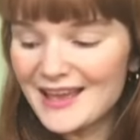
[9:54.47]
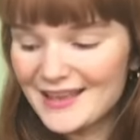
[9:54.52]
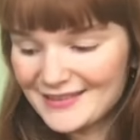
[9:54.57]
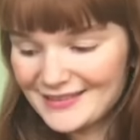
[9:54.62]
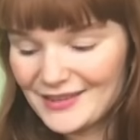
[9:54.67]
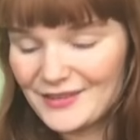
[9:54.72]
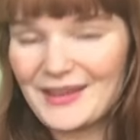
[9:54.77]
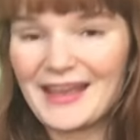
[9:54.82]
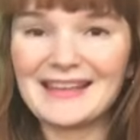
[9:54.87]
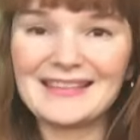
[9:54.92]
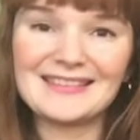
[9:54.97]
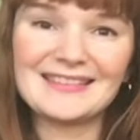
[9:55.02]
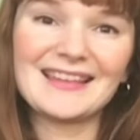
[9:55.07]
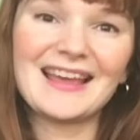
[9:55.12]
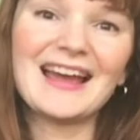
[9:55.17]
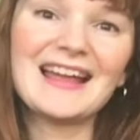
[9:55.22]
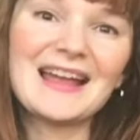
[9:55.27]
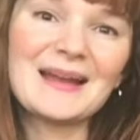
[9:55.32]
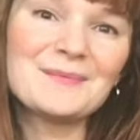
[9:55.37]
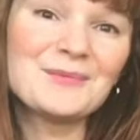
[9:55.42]
So yes,
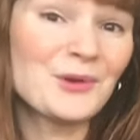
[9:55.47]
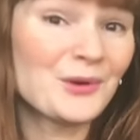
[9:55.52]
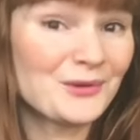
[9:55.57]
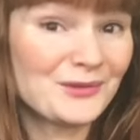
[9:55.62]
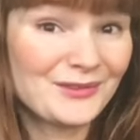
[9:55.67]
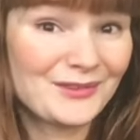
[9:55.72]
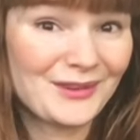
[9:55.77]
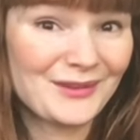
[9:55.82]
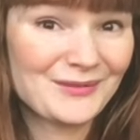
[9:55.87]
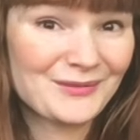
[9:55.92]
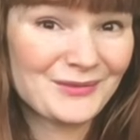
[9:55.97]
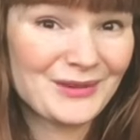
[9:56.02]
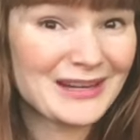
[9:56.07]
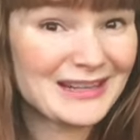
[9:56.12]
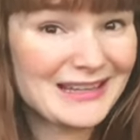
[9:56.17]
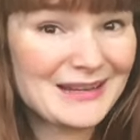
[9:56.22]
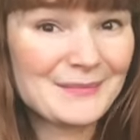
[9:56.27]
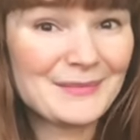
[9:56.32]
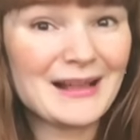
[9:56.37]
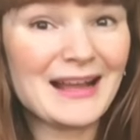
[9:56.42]
I'm not
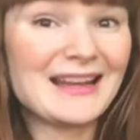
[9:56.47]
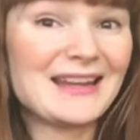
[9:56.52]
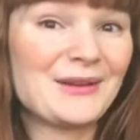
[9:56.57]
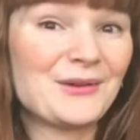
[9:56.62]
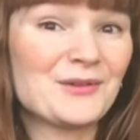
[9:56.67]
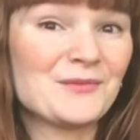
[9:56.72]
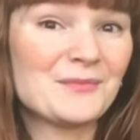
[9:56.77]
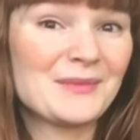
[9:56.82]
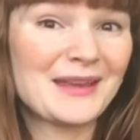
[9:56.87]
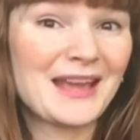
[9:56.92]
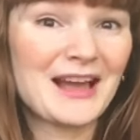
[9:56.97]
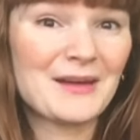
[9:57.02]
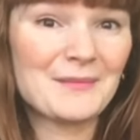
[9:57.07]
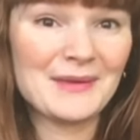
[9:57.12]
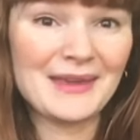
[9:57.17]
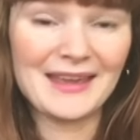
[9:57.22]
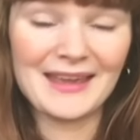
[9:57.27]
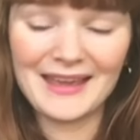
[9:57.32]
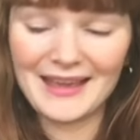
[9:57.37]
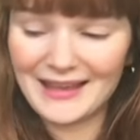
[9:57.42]
really planning on
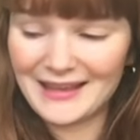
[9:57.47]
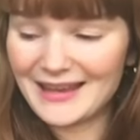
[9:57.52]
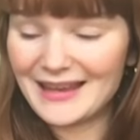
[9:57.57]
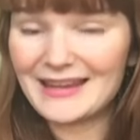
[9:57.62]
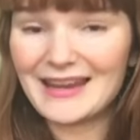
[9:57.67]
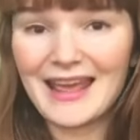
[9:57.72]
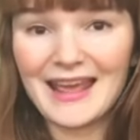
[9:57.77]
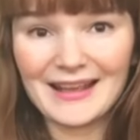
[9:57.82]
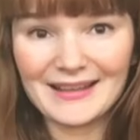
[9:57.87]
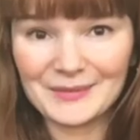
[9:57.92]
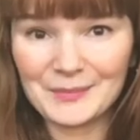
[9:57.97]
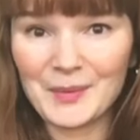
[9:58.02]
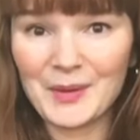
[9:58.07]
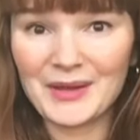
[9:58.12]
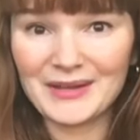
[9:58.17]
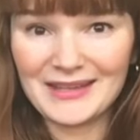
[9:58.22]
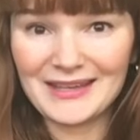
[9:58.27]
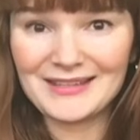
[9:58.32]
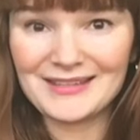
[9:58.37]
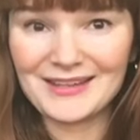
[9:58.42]
becoming an
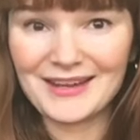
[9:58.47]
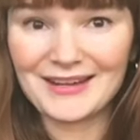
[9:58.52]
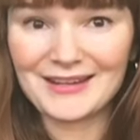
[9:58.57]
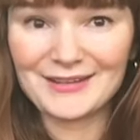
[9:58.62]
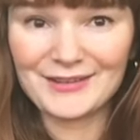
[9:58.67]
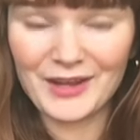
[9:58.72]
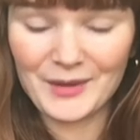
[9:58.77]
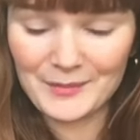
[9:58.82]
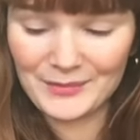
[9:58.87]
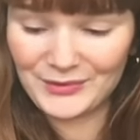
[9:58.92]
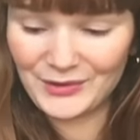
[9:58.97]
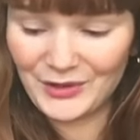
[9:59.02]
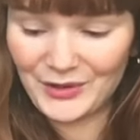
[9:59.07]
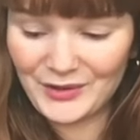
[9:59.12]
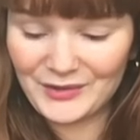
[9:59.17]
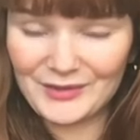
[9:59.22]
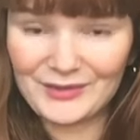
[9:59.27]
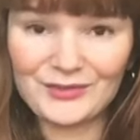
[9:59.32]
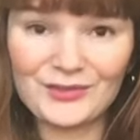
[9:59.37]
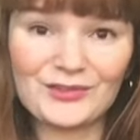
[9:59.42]
expert knitter anytime soon,
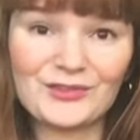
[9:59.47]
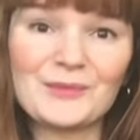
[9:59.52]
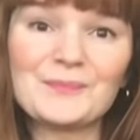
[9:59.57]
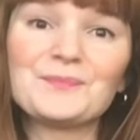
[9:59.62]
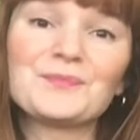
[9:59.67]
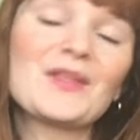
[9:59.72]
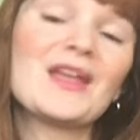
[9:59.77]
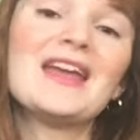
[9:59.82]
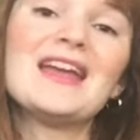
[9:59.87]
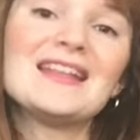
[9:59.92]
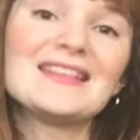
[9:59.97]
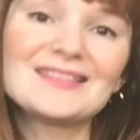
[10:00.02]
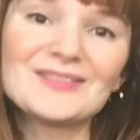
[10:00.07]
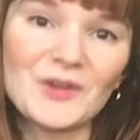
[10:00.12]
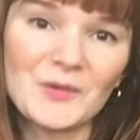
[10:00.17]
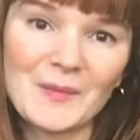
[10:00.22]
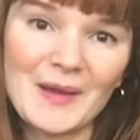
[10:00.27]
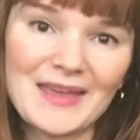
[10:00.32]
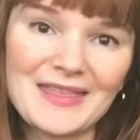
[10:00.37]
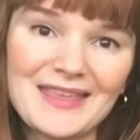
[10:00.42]
because it's just It's
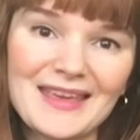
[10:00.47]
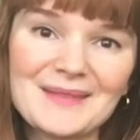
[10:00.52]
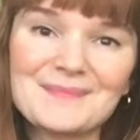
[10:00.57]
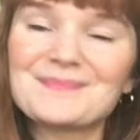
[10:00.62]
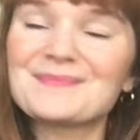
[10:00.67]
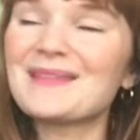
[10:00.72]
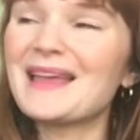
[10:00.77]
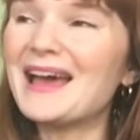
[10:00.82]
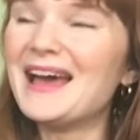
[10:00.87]
not my thing.